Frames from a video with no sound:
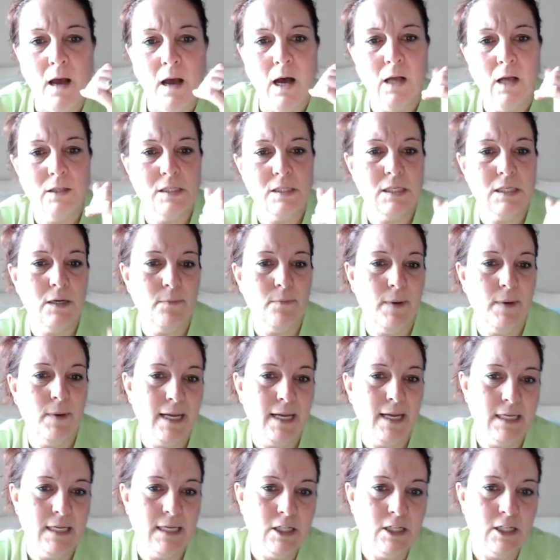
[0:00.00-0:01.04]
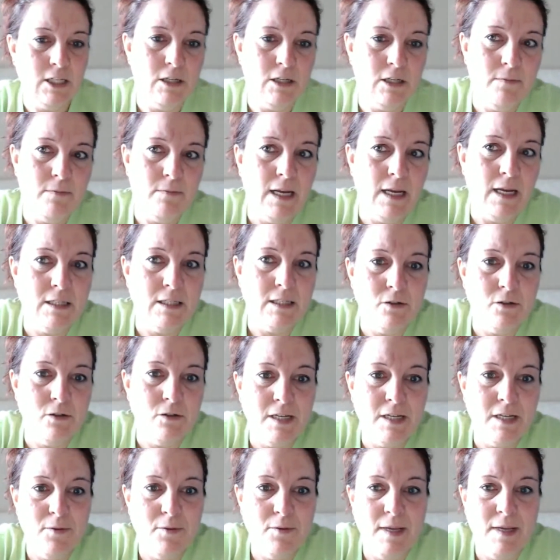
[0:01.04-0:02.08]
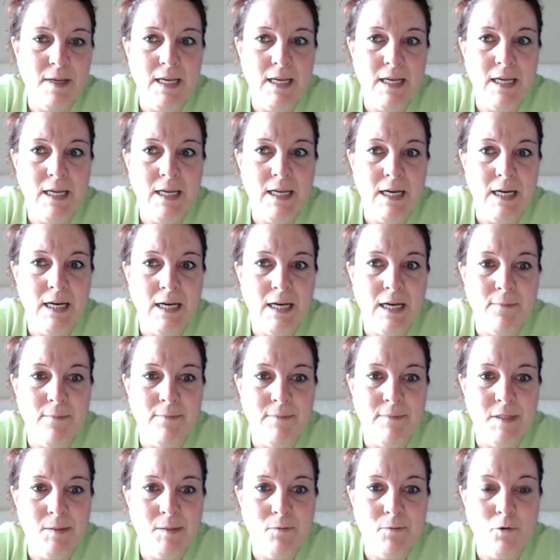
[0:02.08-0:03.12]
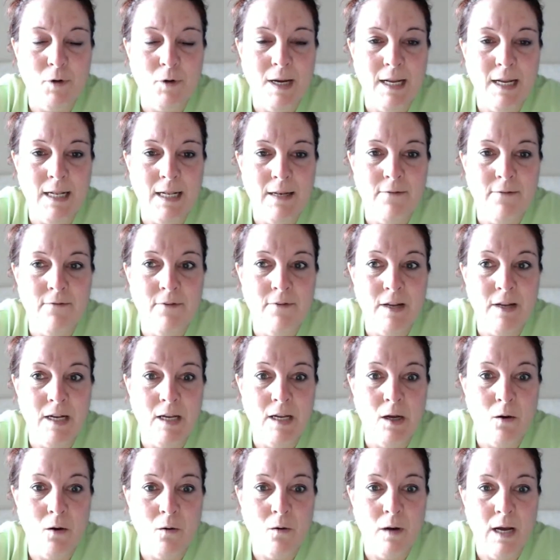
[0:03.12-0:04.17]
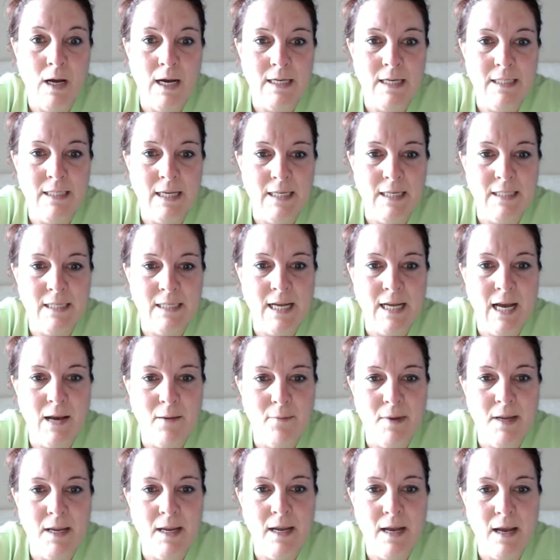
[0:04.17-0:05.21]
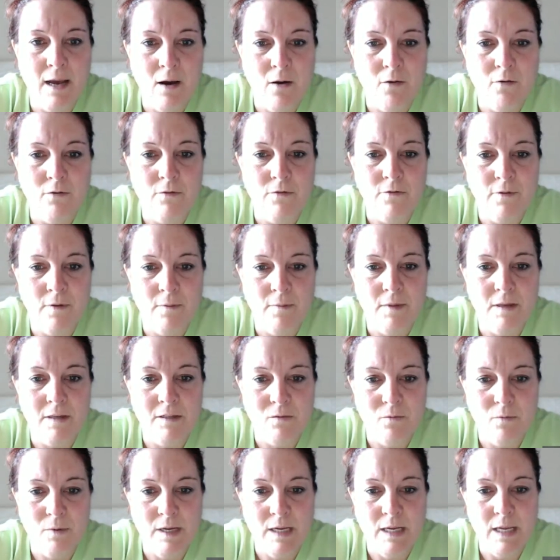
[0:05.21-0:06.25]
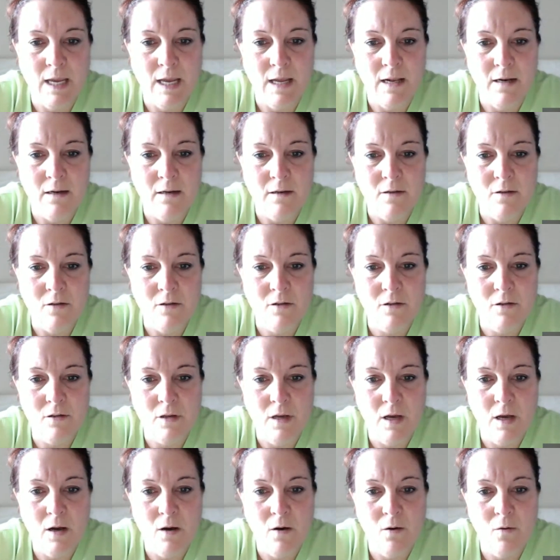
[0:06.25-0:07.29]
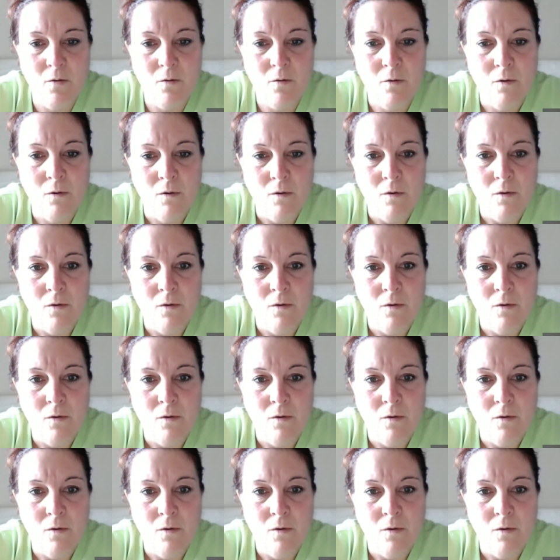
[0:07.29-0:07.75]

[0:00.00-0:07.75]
Also pay attention because there's going to be some great video content coming out from this weekend. So